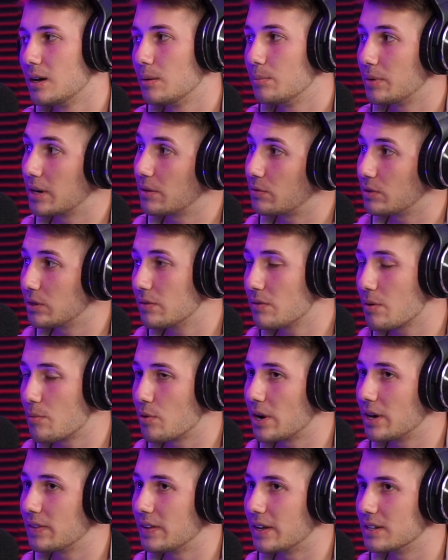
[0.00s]
But if we do have a
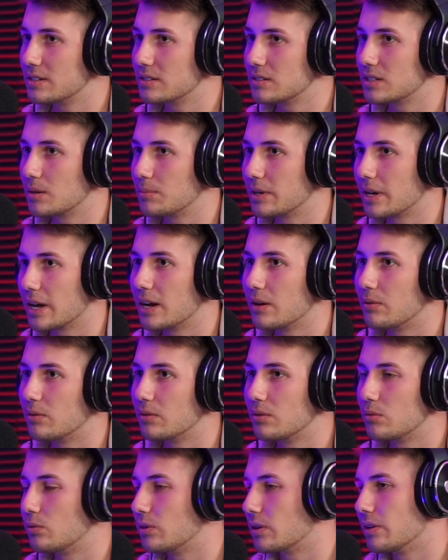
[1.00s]
brand that hits us up like, hey,
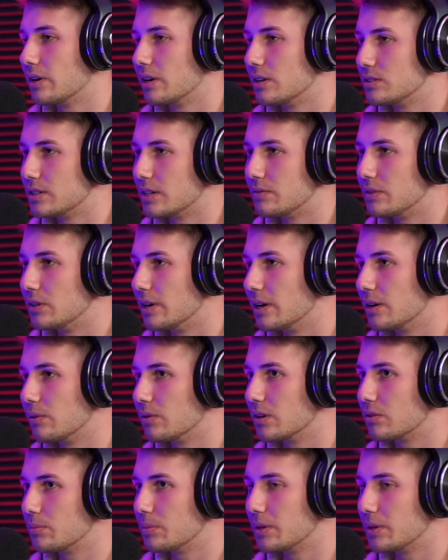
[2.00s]
what creators do you have in your network?